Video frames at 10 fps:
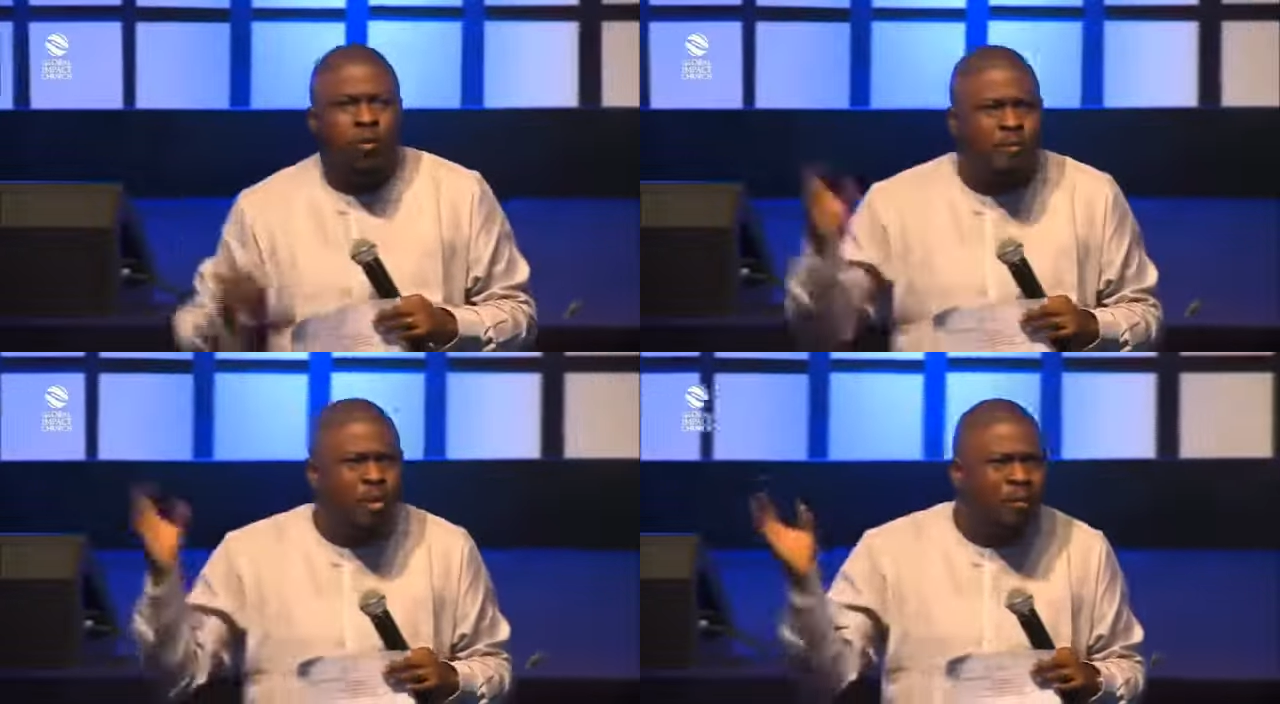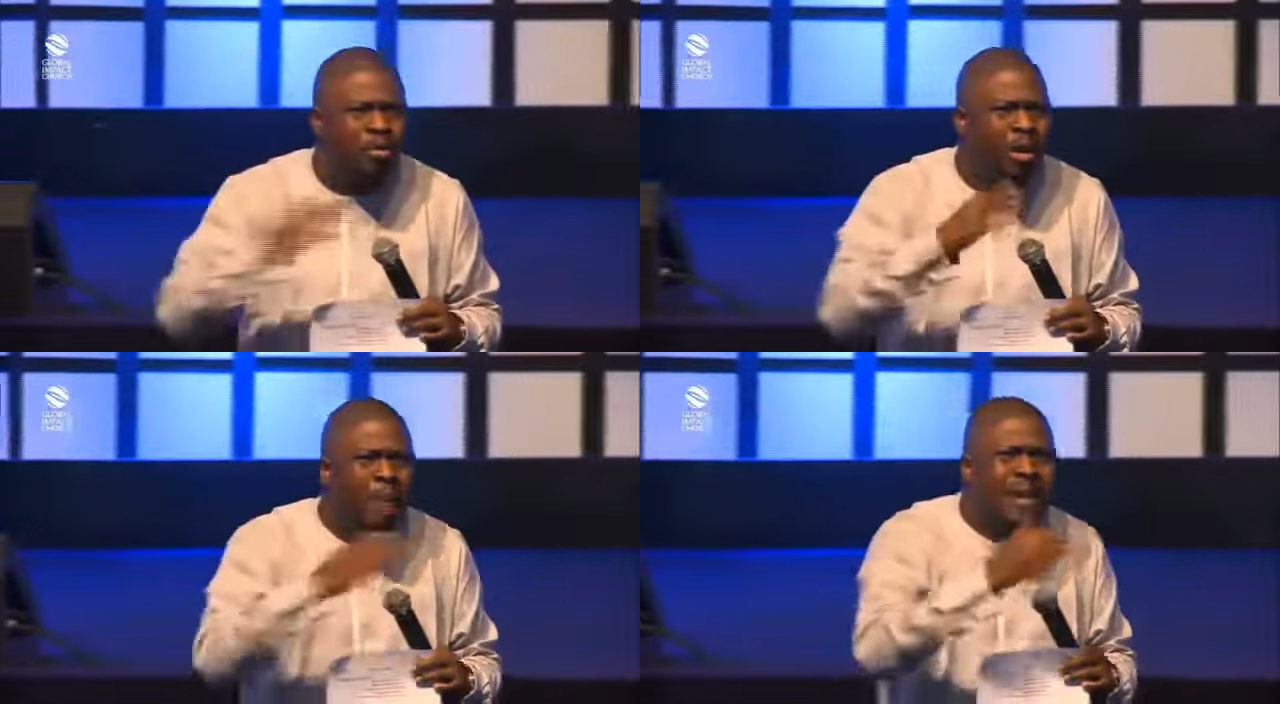
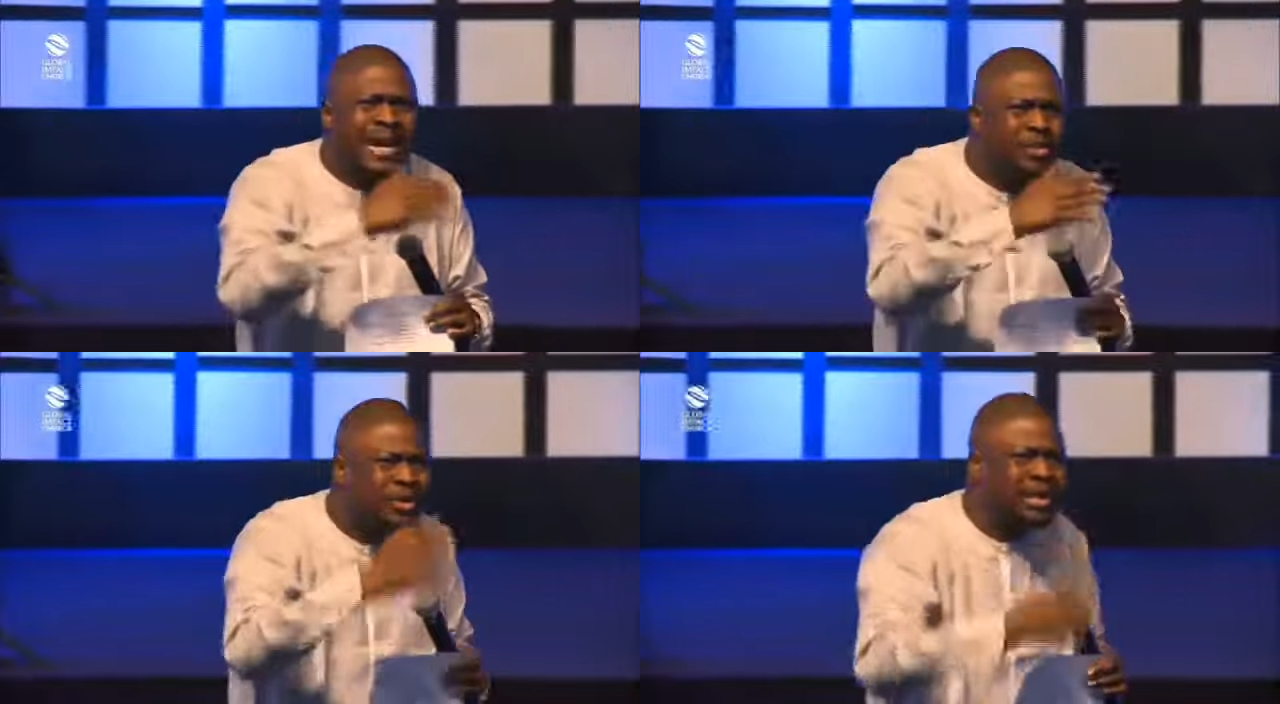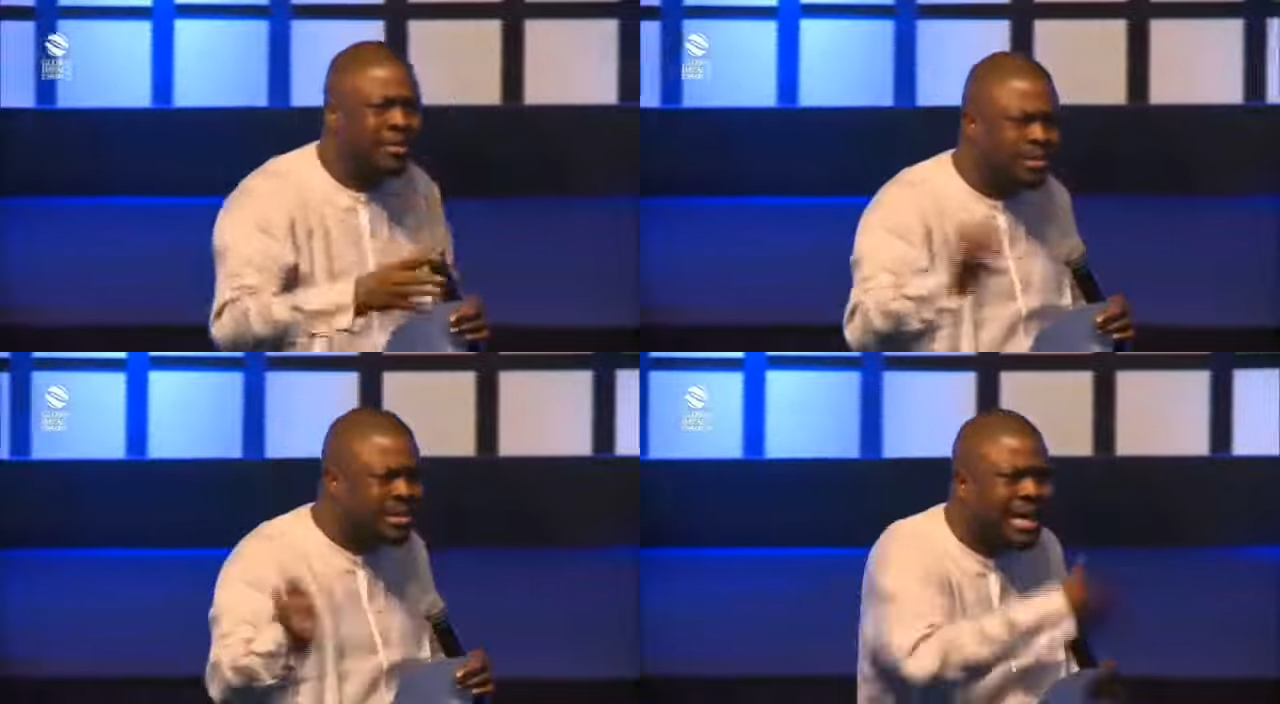Don't
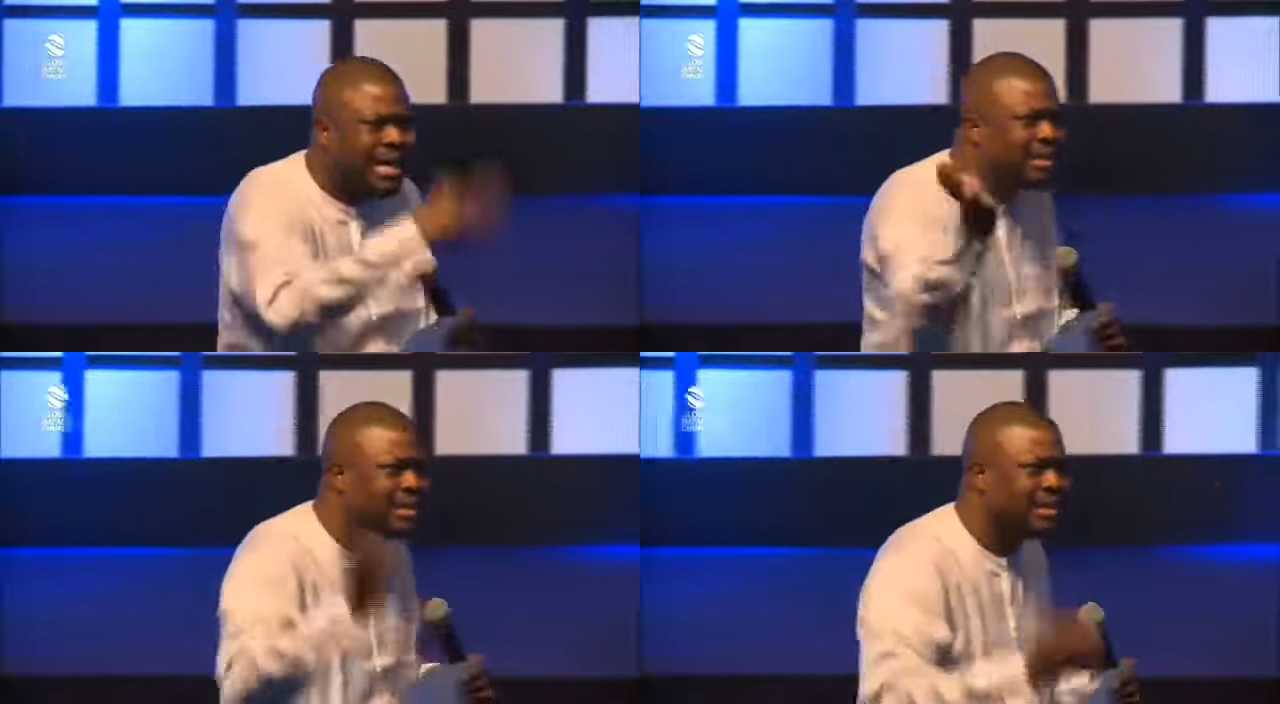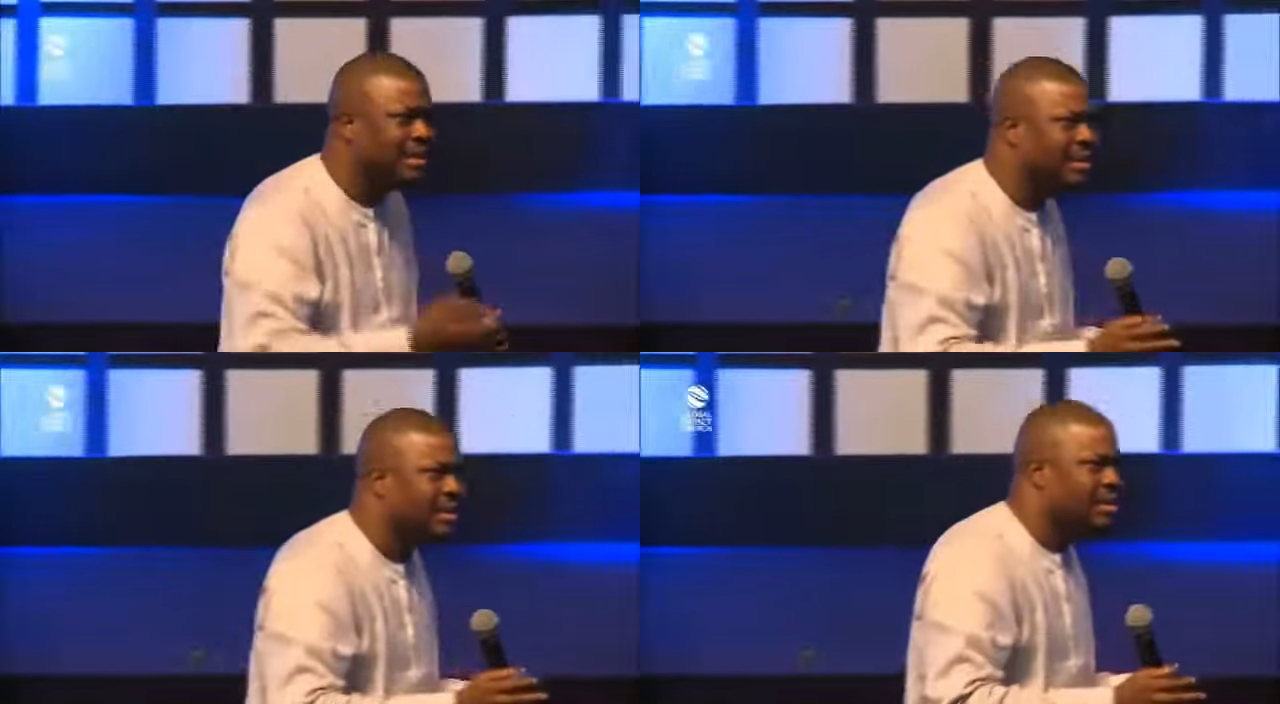embarrass yourself. Just share
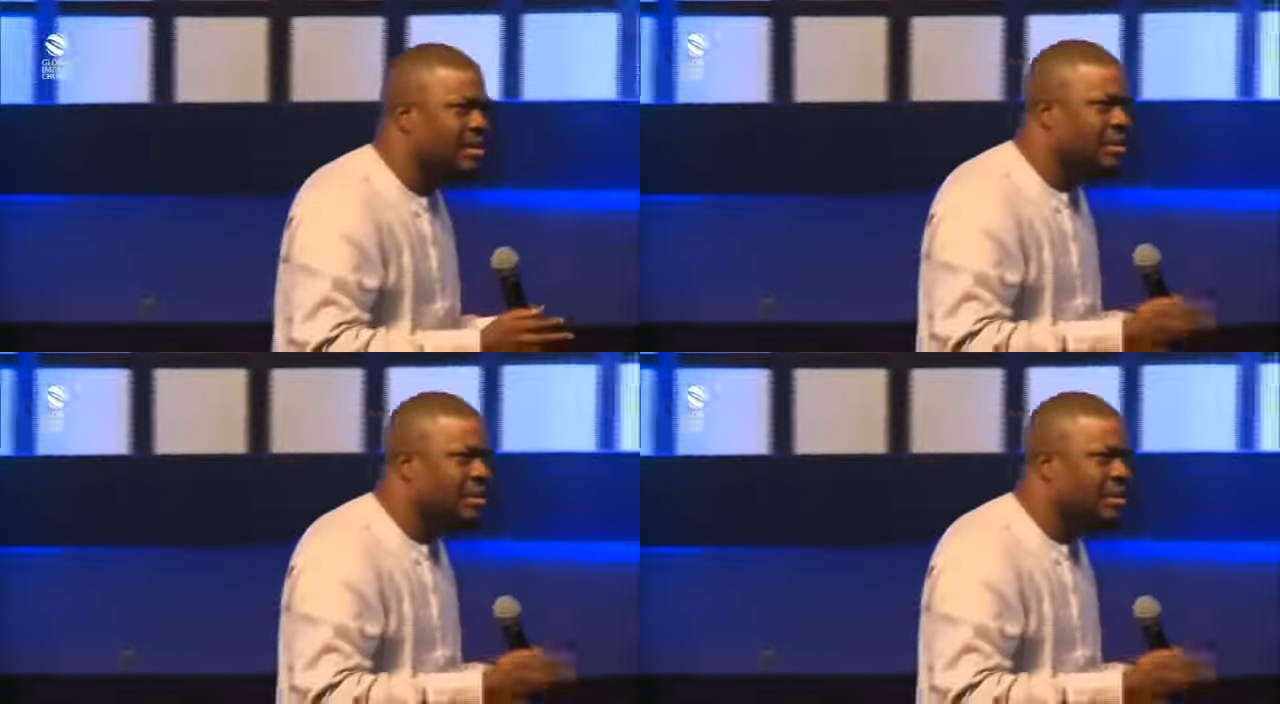anything.